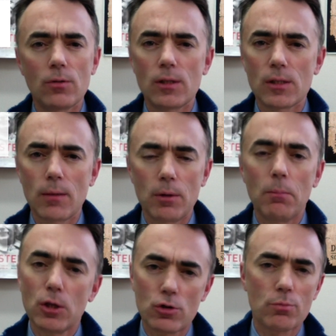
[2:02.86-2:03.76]
the 7
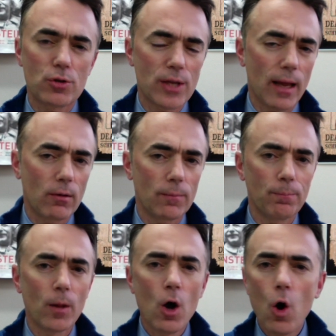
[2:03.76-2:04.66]
meters per second,
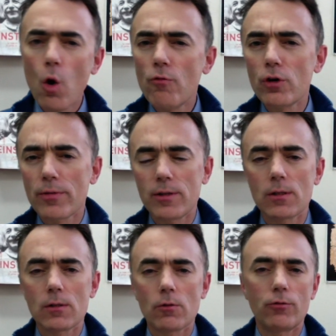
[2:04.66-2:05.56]
over a
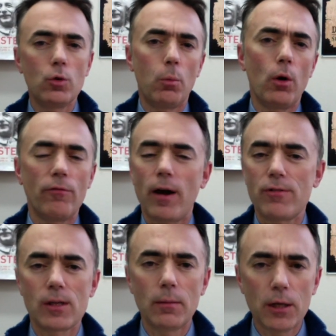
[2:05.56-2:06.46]
distance of 2.5
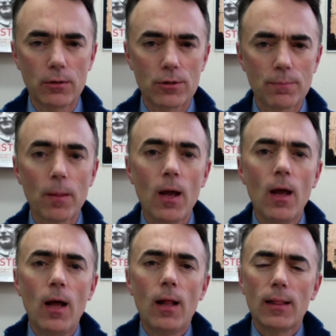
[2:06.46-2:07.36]
centimeters.
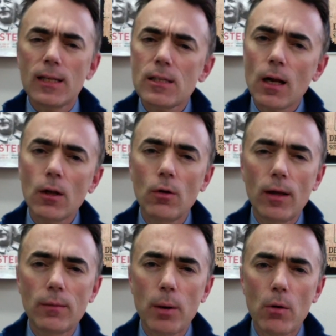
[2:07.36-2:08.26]
Let's calculate
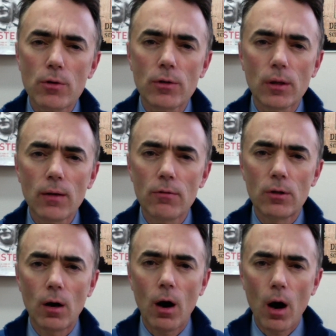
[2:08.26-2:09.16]
the power
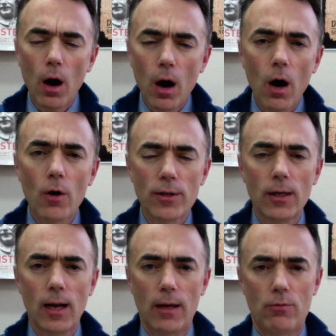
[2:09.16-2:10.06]
delivered on the
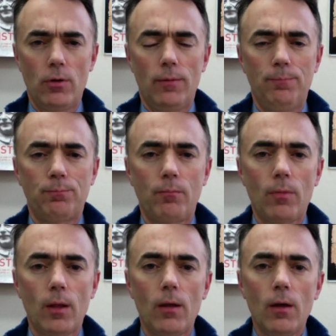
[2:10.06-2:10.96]
electron.
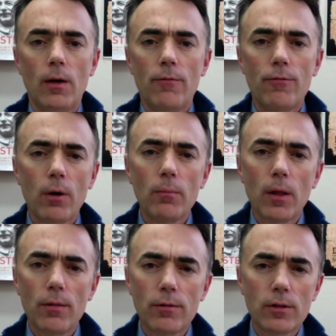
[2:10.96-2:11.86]
From
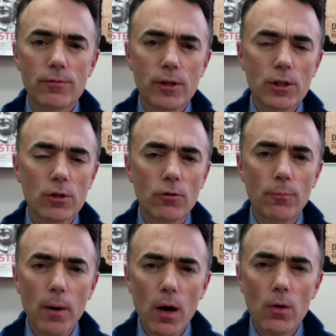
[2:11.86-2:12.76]
the definition of
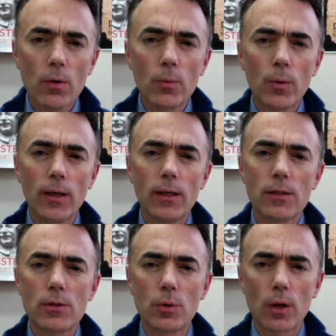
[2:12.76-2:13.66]
power, we
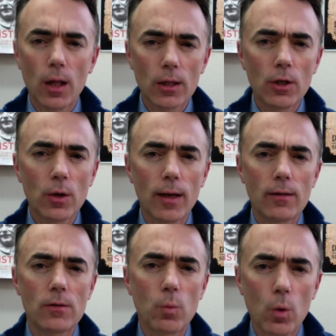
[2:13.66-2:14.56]
need to
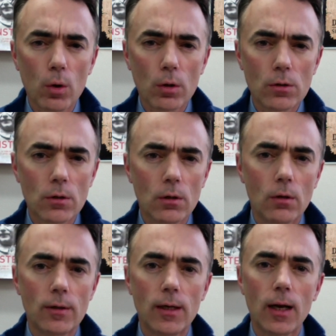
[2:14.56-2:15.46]
calculate the work done
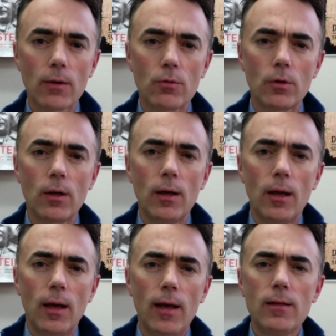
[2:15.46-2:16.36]
on the electron
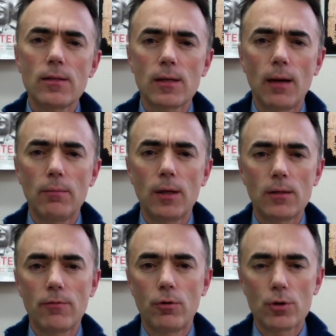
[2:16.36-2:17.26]
in the time that
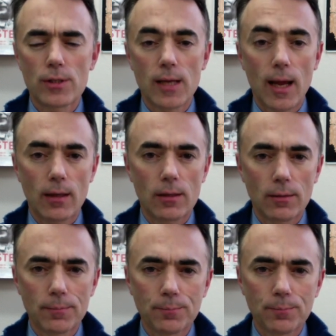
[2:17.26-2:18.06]
the force is acting.